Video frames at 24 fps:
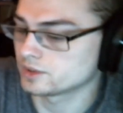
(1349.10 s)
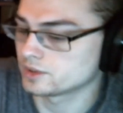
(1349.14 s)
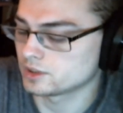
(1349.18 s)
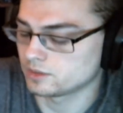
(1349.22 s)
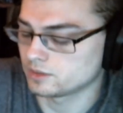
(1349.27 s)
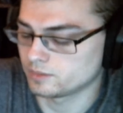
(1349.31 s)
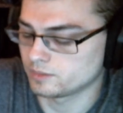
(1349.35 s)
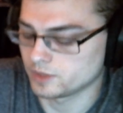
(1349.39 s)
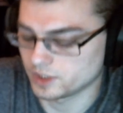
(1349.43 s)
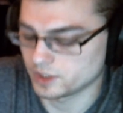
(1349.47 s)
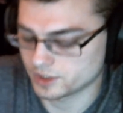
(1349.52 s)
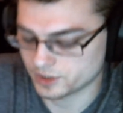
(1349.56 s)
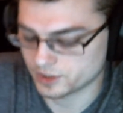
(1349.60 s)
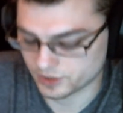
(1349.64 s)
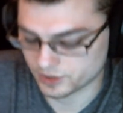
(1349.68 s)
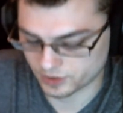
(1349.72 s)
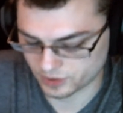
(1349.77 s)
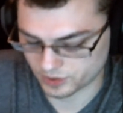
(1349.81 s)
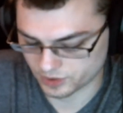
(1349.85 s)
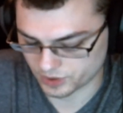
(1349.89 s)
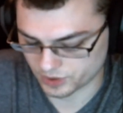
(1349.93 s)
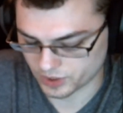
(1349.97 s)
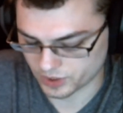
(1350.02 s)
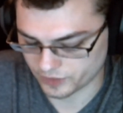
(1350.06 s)
to be
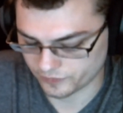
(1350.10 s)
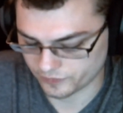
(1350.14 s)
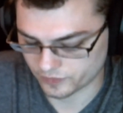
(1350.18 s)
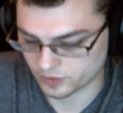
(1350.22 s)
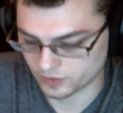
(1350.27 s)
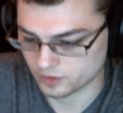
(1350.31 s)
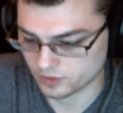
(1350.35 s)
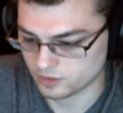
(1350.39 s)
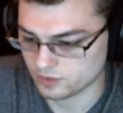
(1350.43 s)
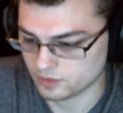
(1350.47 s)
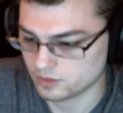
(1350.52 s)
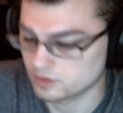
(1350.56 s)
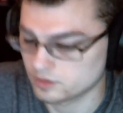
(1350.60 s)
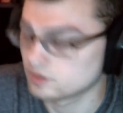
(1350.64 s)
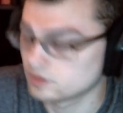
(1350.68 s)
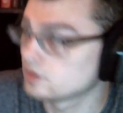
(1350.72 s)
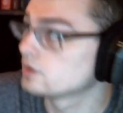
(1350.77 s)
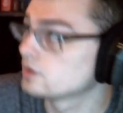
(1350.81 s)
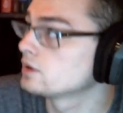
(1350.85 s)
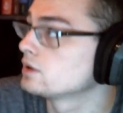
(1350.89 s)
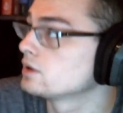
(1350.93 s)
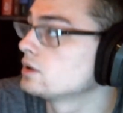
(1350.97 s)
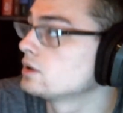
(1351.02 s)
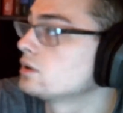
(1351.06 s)
stuffed
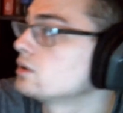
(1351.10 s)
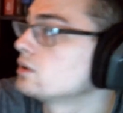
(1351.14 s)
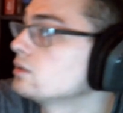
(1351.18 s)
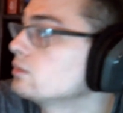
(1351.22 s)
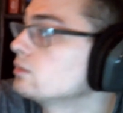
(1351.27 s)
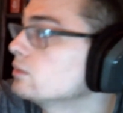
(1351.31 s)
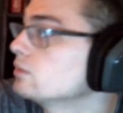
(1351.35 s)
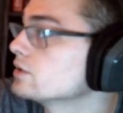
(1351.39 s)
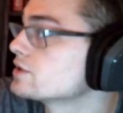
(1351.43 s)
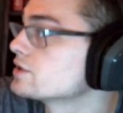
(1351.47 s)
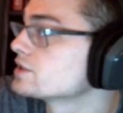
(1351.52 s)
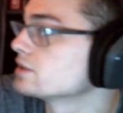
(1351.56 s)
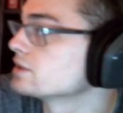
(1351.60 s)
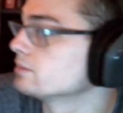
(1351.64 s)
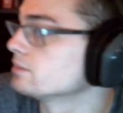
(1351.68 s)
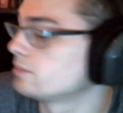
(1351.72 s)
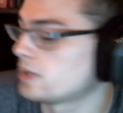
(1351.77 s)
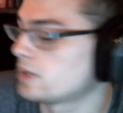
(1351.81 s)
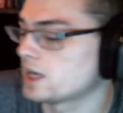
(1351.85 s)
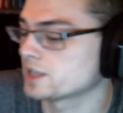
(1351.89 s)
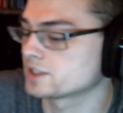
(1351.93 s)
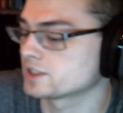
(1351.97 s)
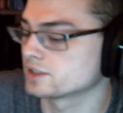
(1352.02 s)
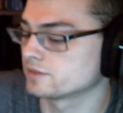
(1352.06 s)
with some
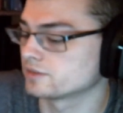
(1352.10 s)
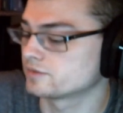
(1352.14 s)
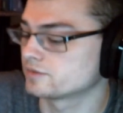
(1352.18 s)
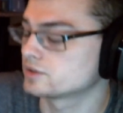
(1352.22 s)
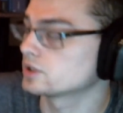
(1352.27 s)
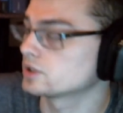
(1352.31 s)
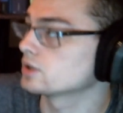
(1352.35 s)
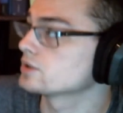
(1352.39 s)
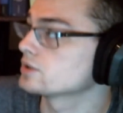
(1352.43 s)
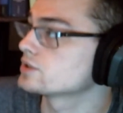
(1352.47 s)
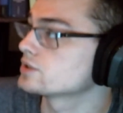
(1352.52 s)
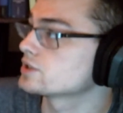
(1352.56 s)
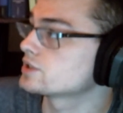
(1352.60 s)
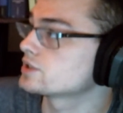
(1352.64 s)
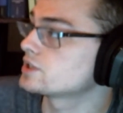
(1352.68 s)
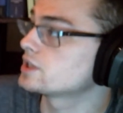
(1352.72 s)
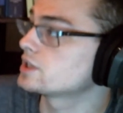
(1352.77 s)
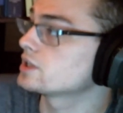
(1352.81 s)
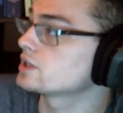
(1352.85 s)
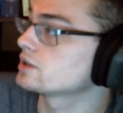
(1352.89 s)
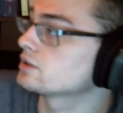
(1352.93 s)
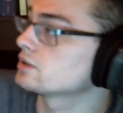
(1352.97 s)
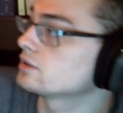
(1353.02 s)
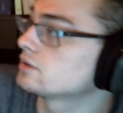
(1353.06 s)
positive charges
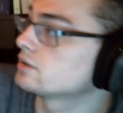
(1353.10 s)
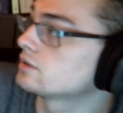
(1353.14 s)
here.